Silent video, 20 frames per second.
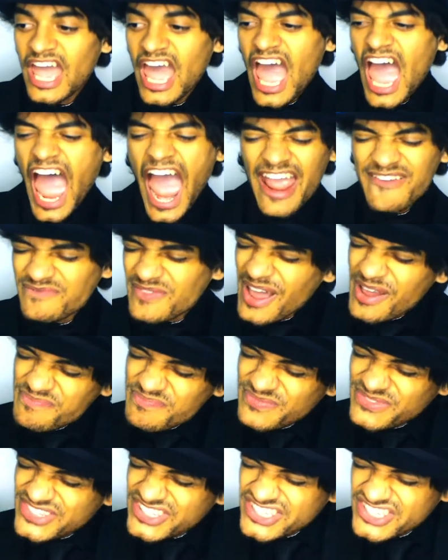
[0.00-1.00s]
I'm
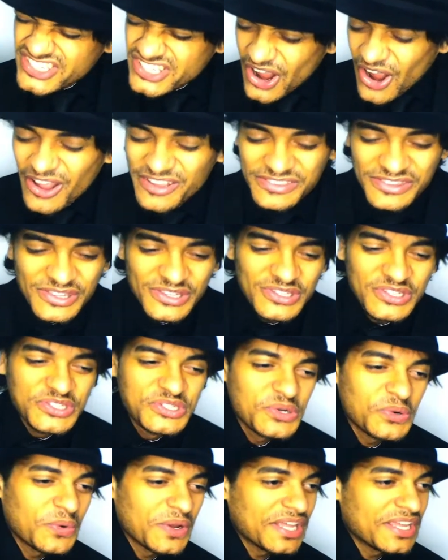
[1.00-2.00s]
done
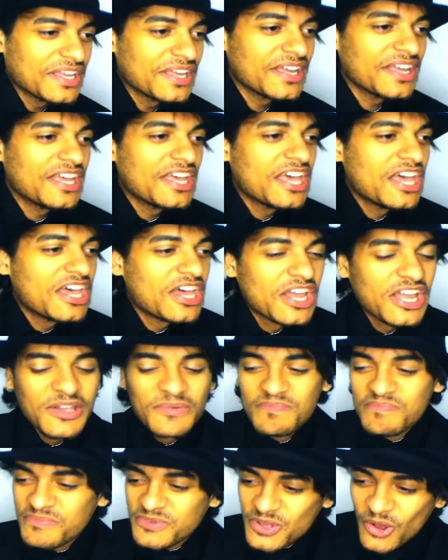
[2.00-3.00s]
doing
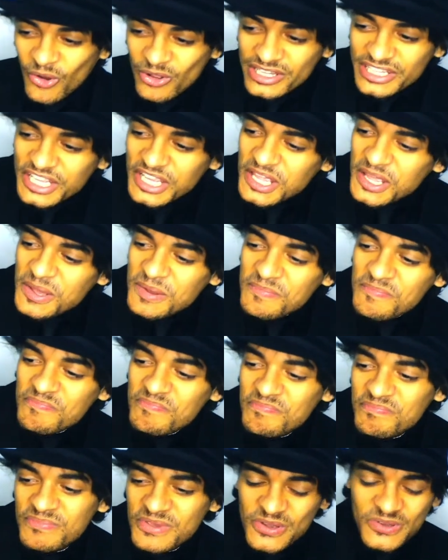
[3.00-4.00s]
only
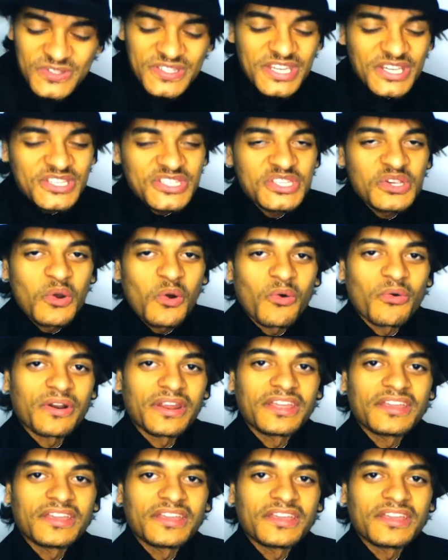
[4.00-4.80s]
music scoring.